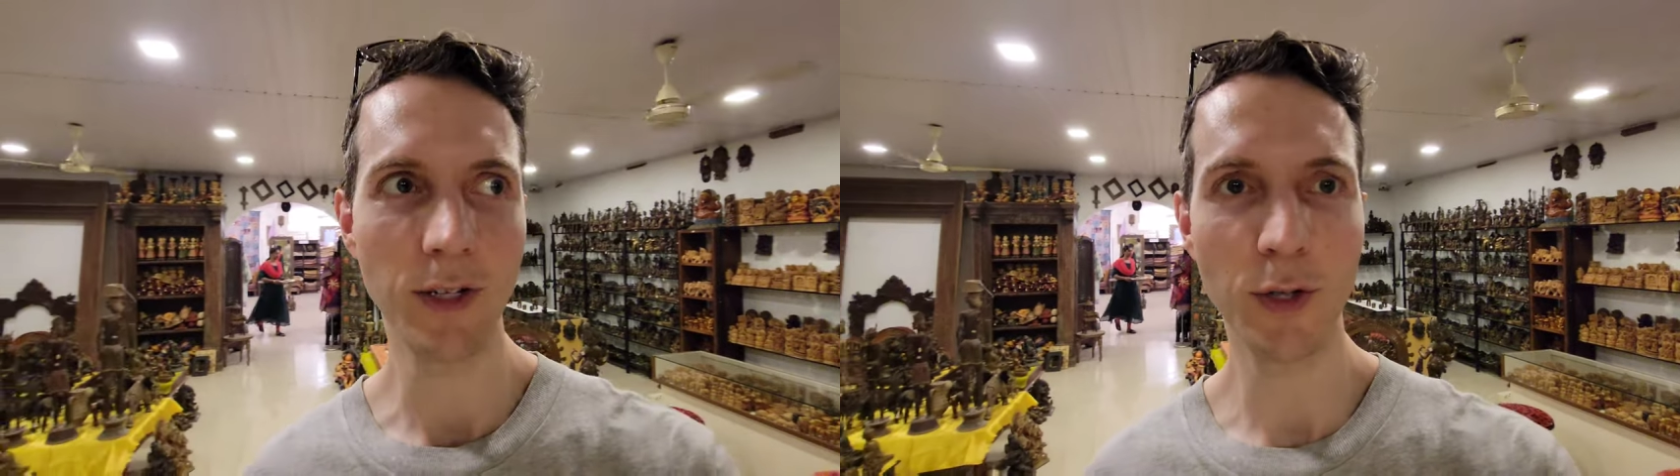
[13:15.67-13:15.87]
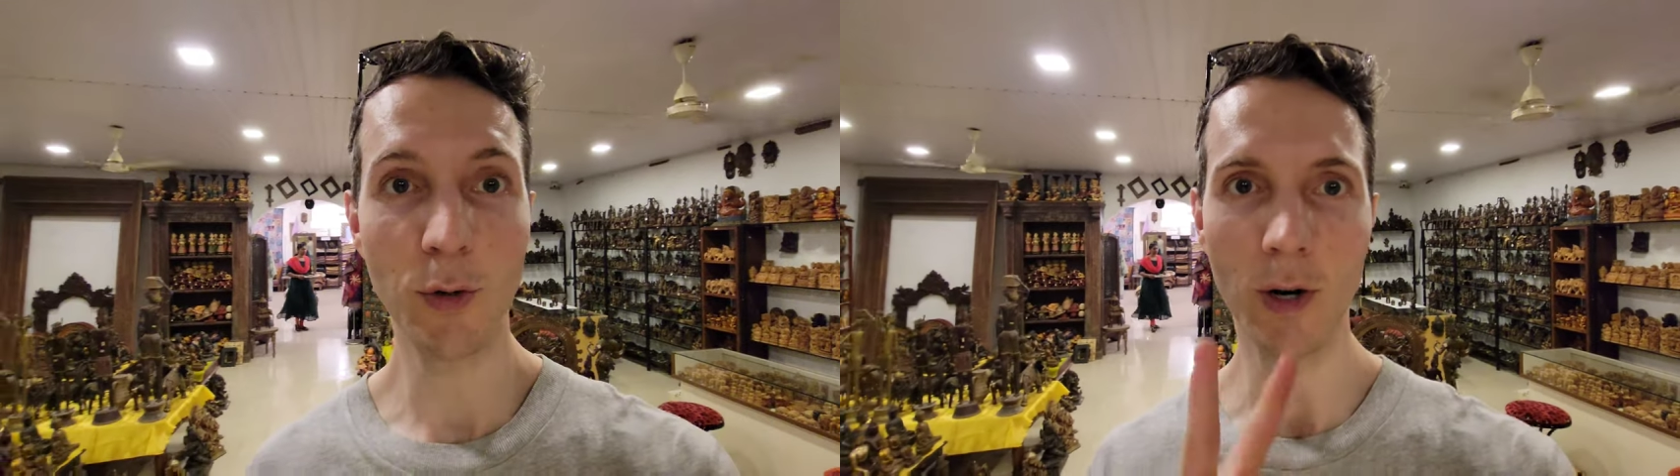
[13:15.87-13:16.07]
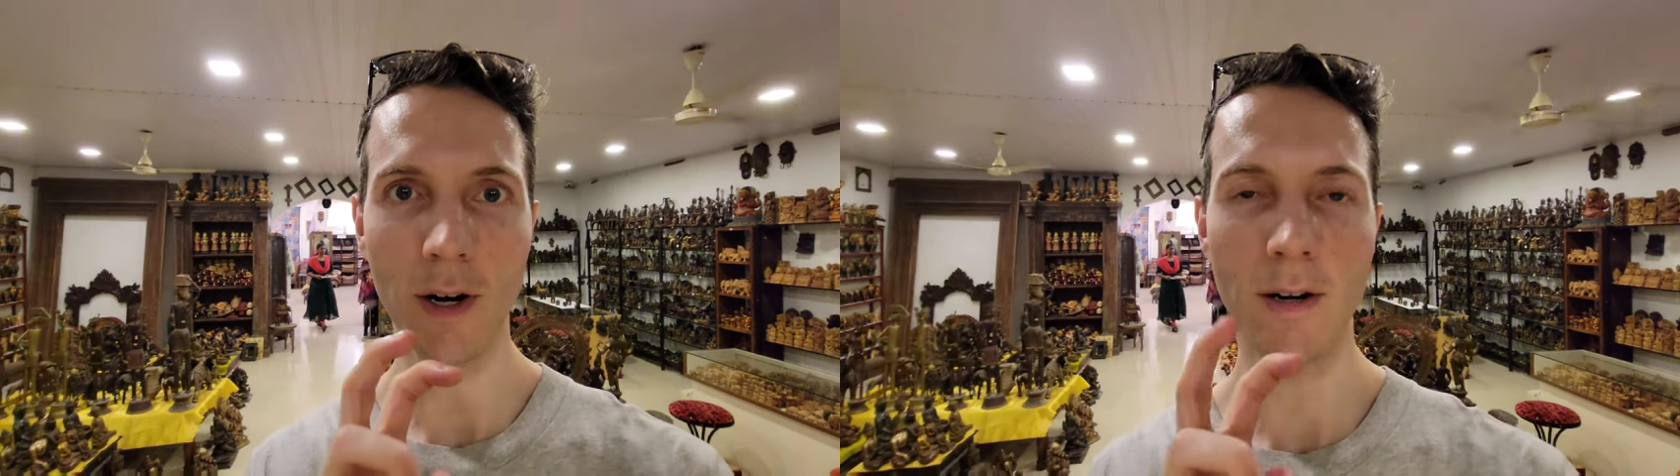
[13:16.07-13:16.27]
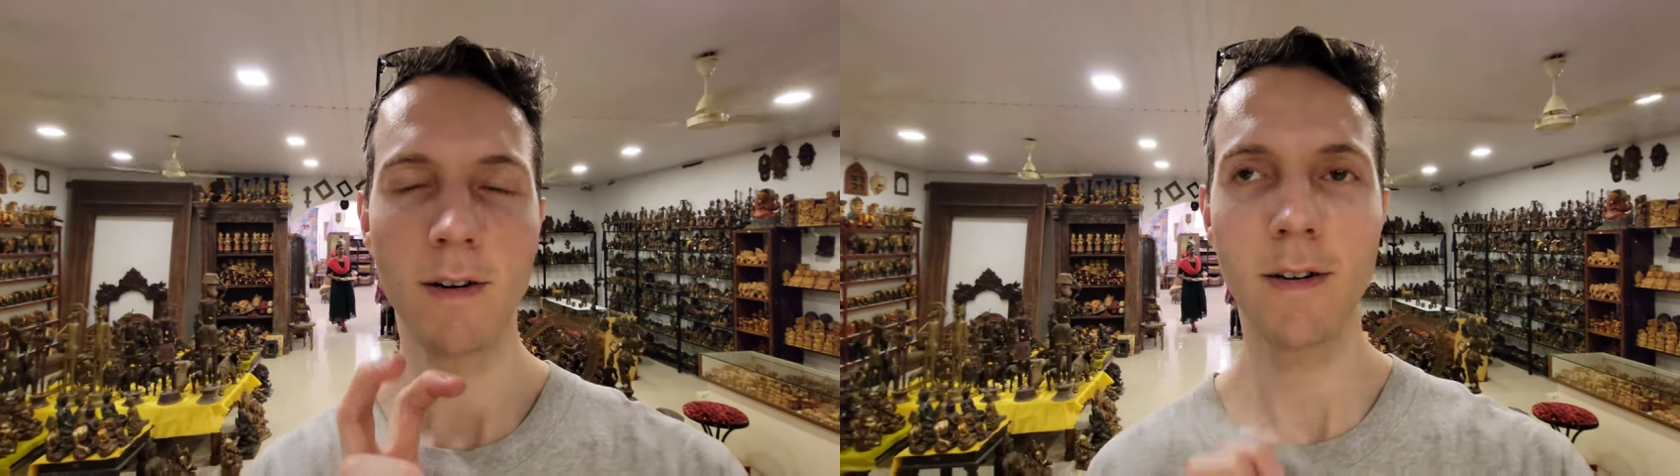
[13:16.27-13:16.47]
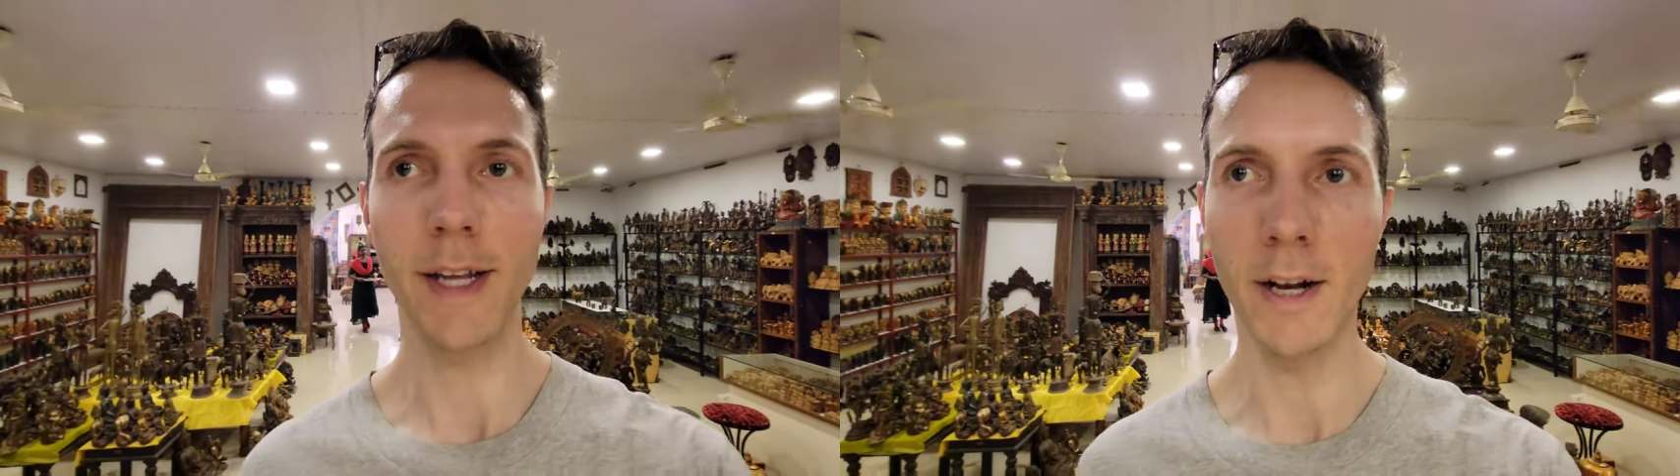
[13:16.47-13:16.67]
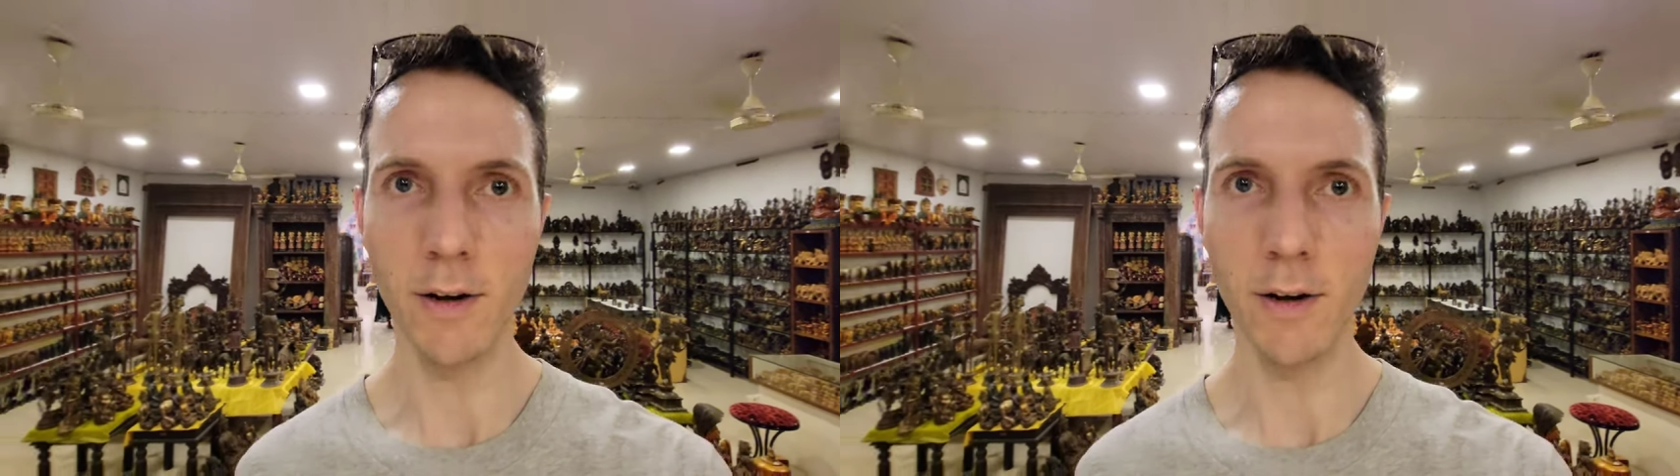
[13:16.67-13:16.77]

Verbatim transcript: of the tour, you